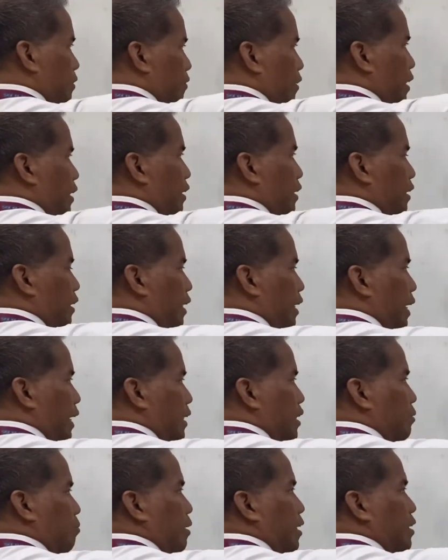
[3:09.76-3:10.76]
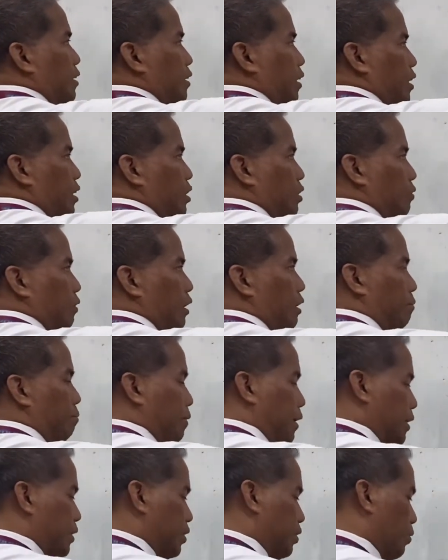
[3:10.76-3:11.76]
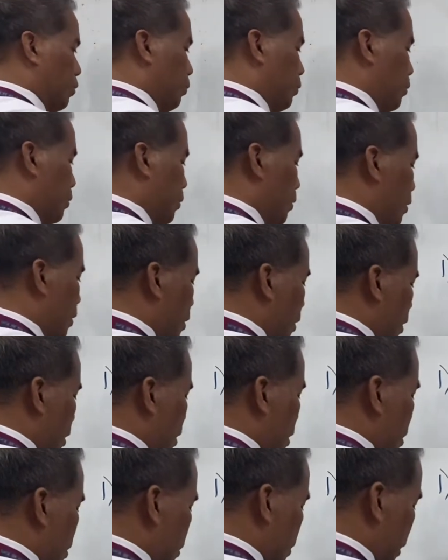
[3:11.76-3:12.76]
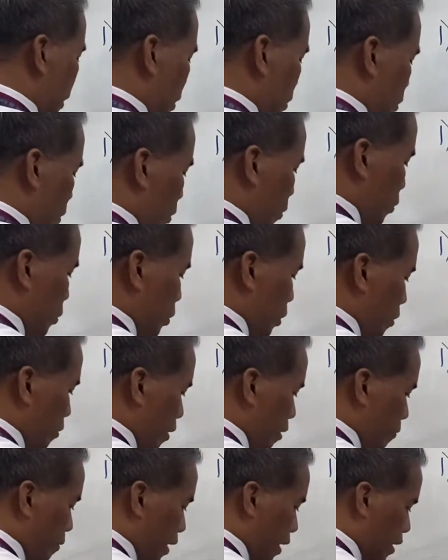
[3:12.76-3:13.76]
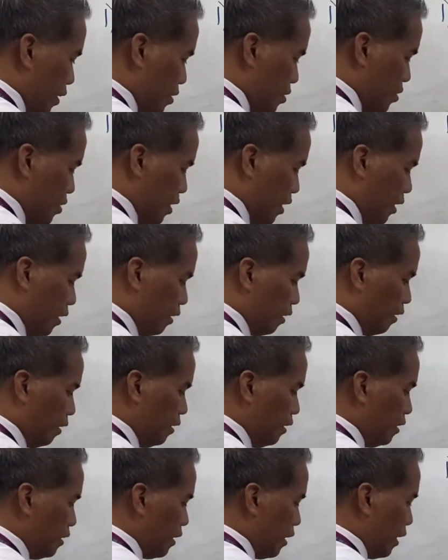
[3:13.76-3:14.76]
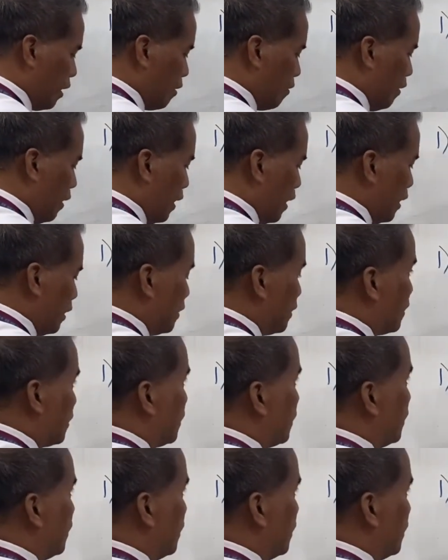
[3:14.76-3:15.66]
quantity x plus 3 squared plus 2. So the solution will be 0 equals